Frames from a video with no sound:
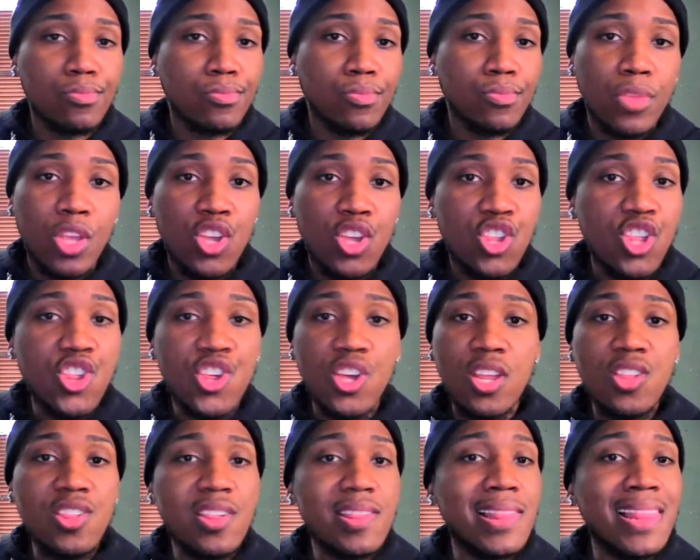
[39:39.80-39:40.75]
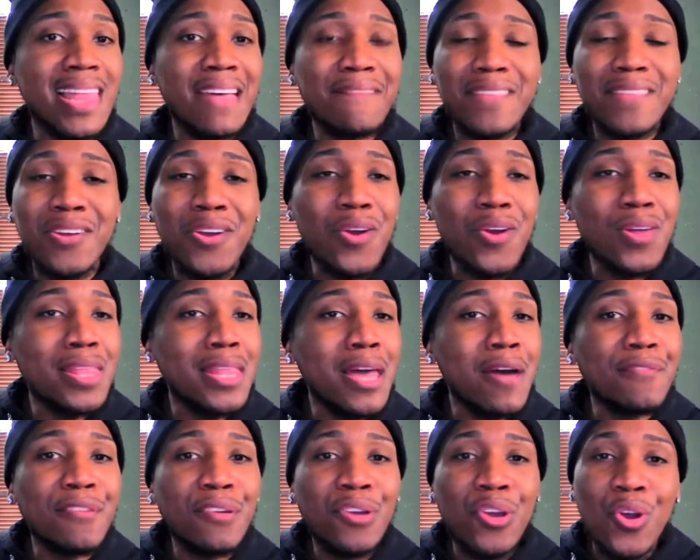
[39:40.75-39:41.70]
She should have just left the girl alone.
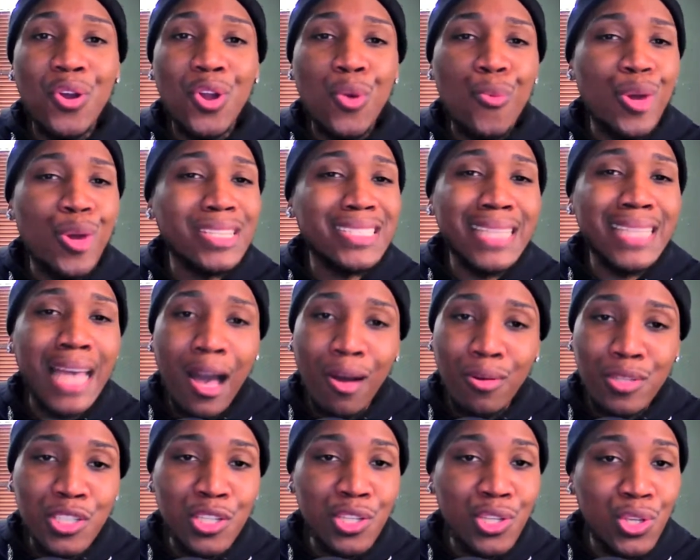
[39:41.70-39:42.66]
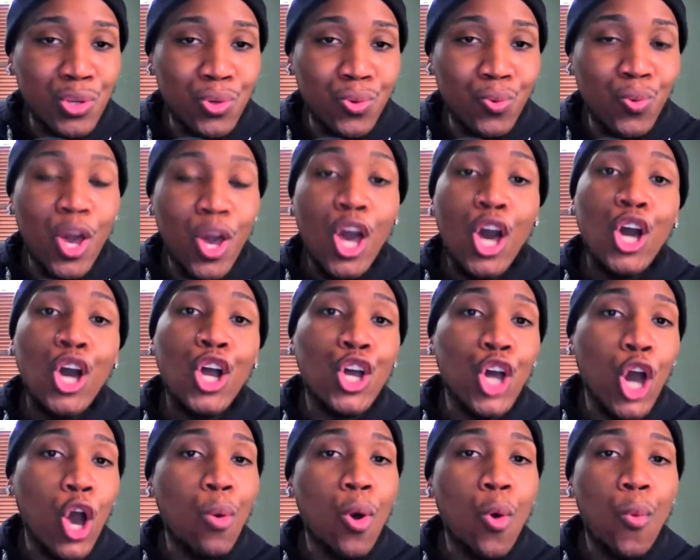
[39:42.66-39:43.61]
If the girl don't want to talk to you.
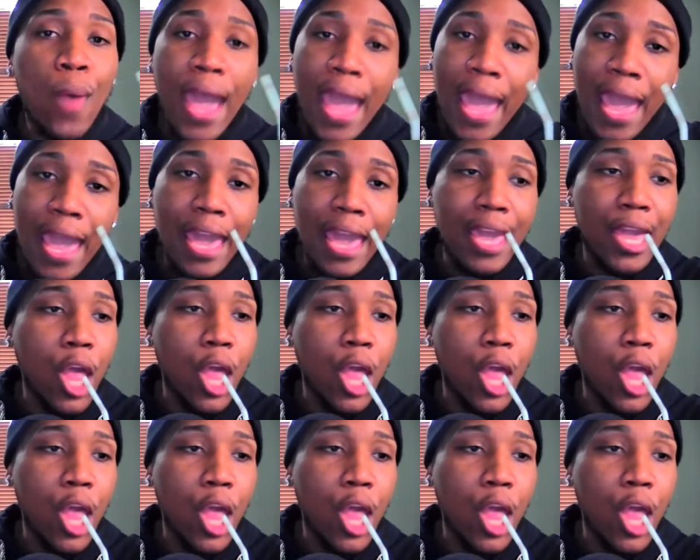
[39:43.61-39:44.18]
Go away.